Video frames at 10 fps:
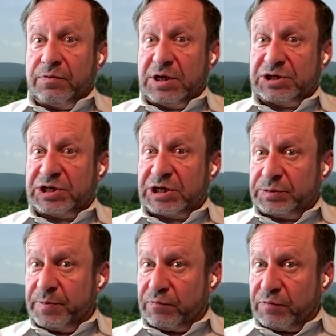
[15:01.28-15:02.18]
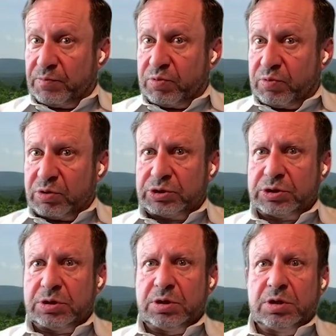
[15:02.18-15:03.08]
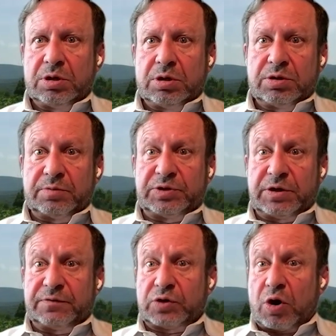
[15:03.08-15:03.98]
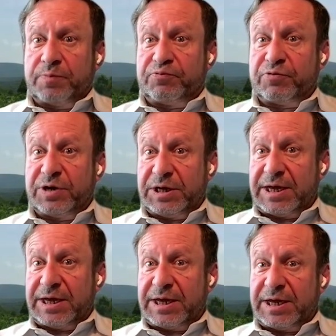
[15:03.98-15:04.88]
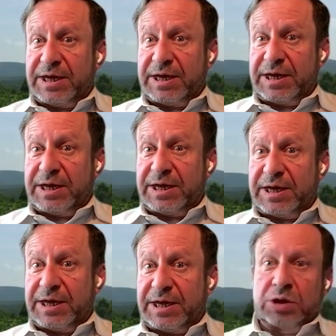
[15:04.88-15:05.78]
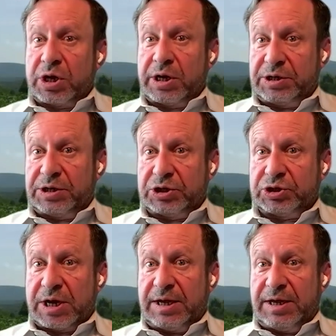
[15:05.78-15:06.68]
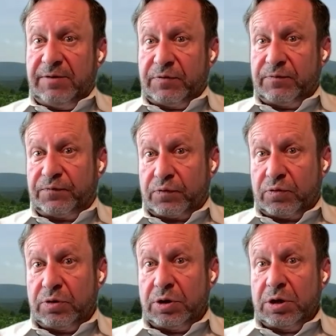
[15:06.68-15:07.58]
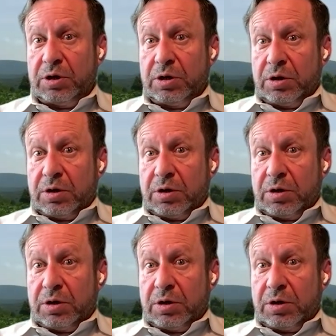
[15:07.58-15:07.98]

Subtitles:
the assessment reports themselves are pretty inaccessible to non-scientists.